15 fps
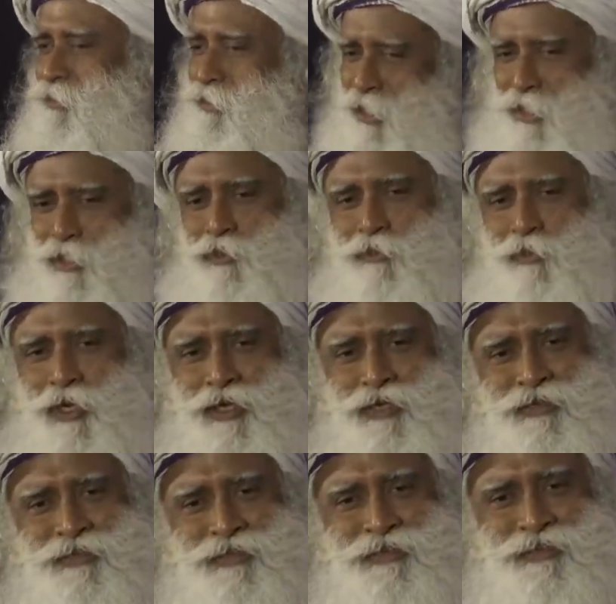That is
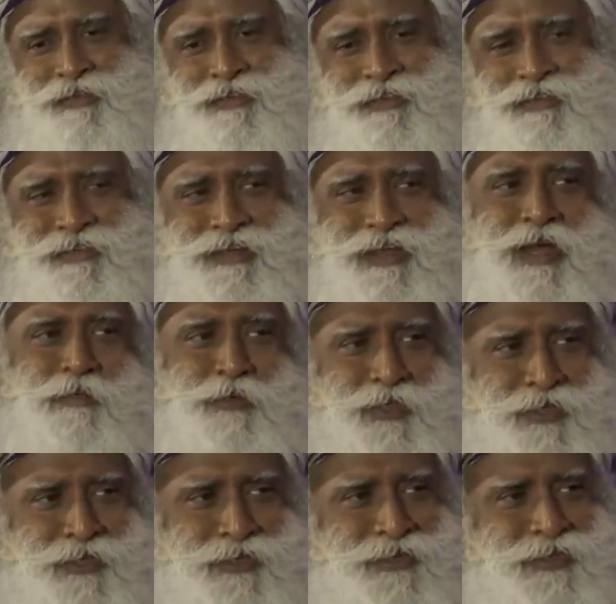why I'm
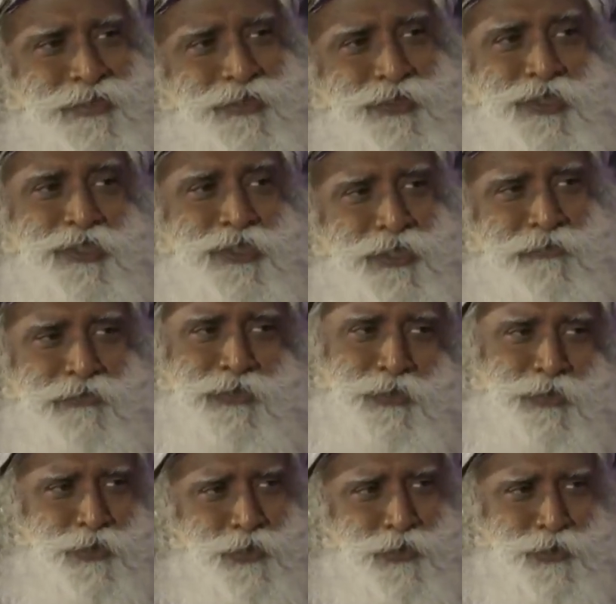here just giving
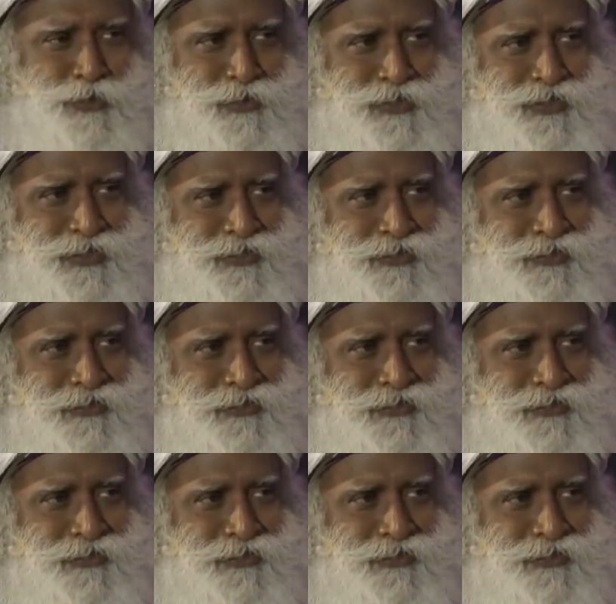you tools